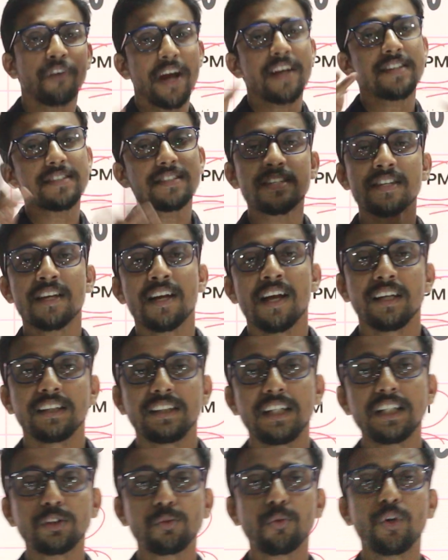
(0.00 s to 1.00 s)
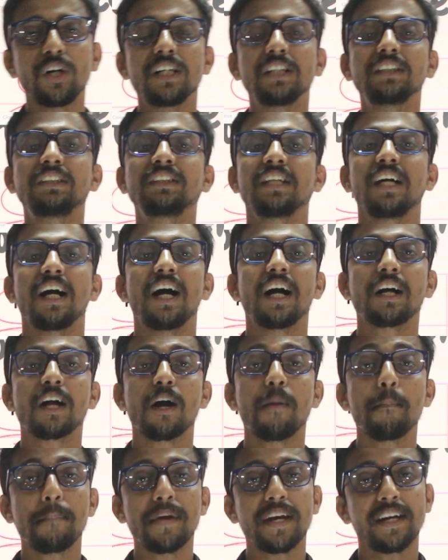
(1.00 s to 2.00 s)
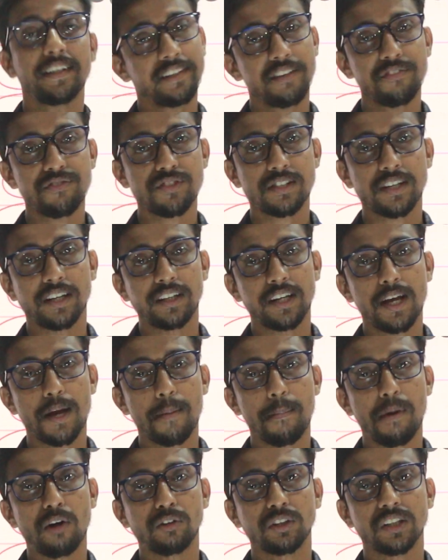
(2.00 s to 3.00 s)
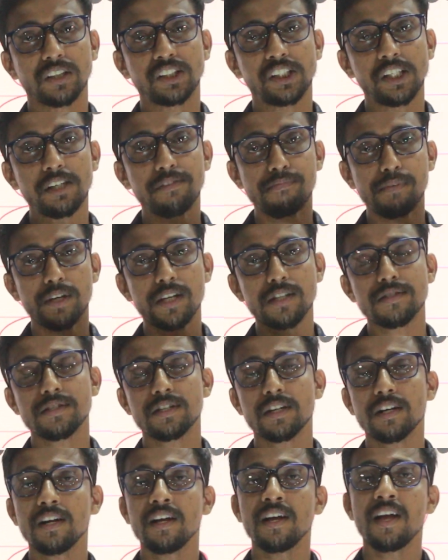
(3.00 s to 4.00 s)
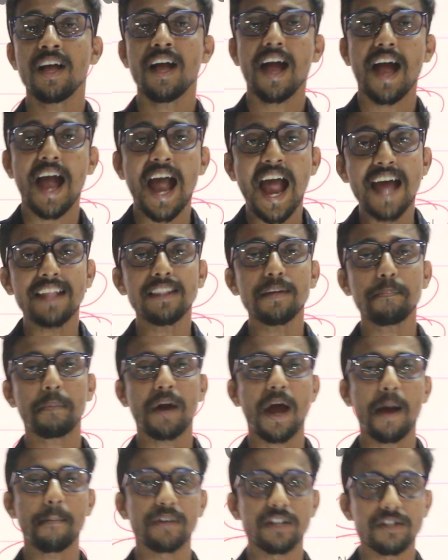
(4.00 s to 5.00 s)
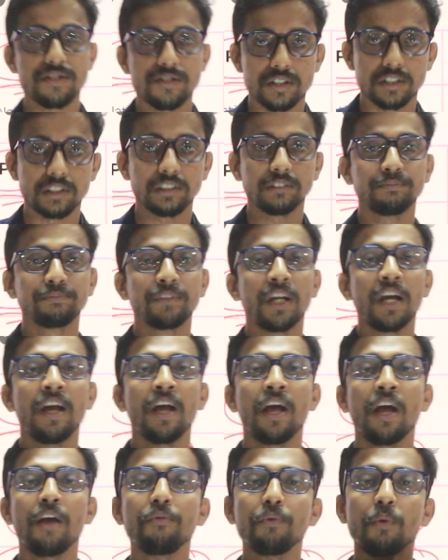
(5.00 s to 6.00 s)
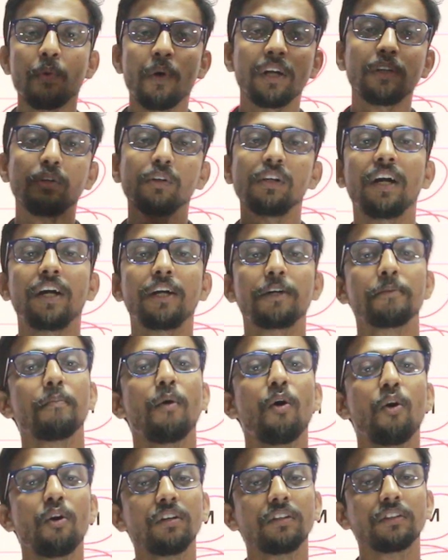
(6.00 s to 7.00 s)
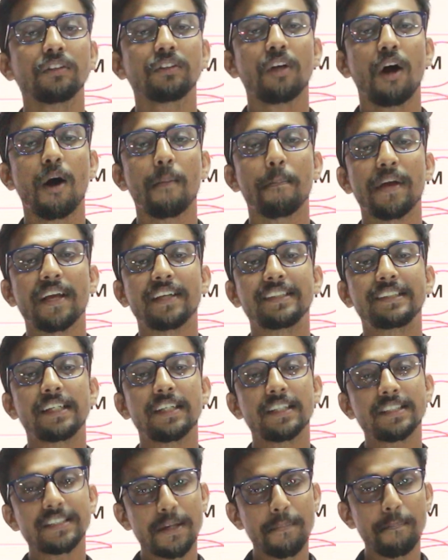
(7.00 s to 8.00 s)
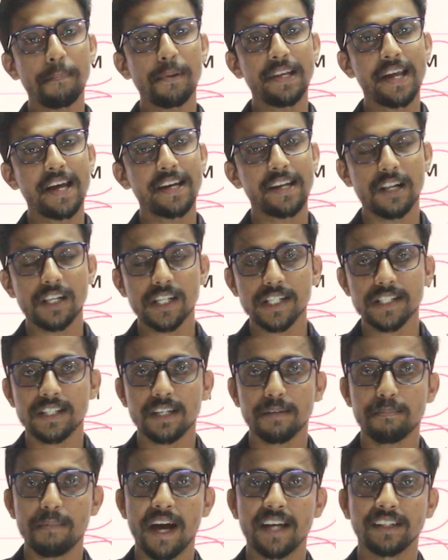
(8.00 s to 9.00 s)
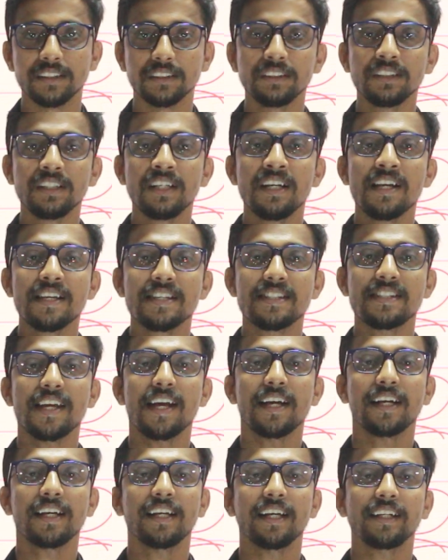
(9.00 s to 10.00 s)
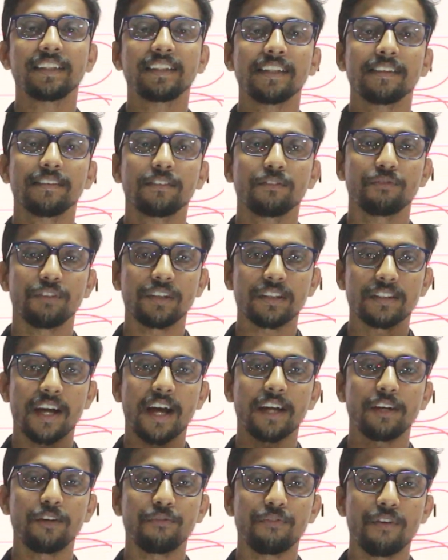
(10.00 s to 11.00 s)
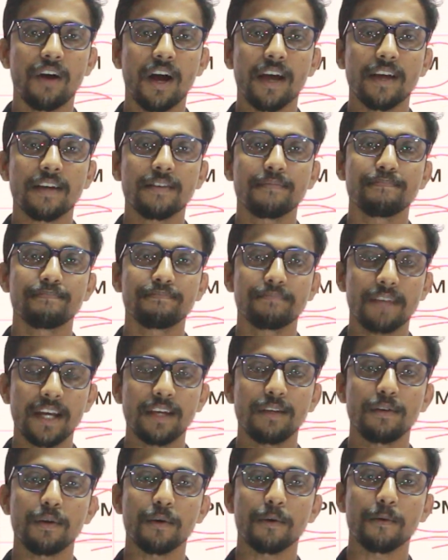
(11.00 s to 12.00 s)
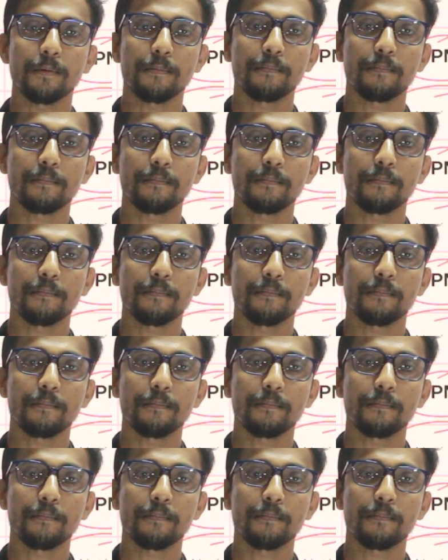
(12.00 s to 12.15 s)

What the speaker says: friends, this was a comparative study about the Chief Minister and the Prime Minister. If you want to learn more topics in a simple and holistic manner, stay connected with Edufy. Thank you.